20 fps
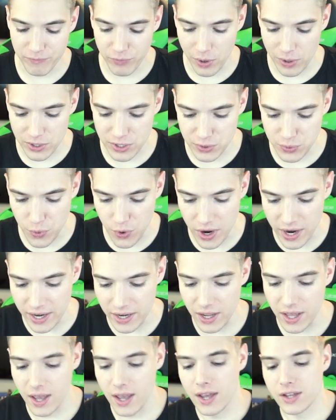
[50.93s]
First
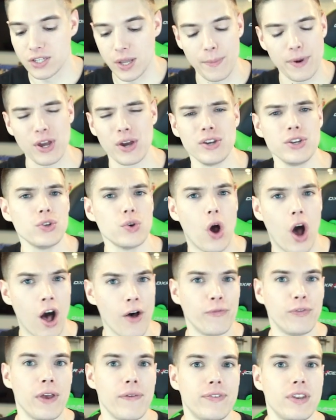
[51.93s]
one. So I'm gonna do
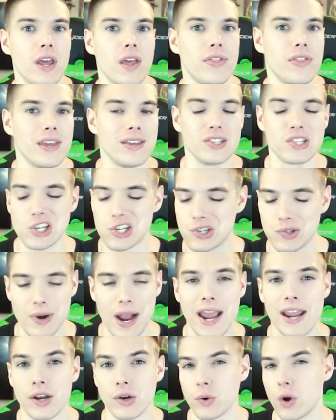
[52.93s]
all 50 of these just
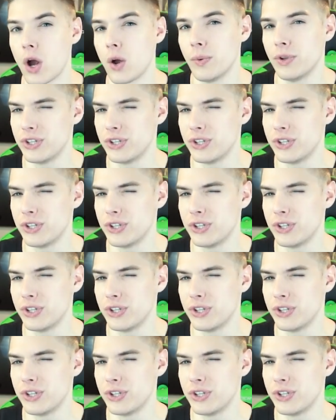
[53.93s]
right in a row.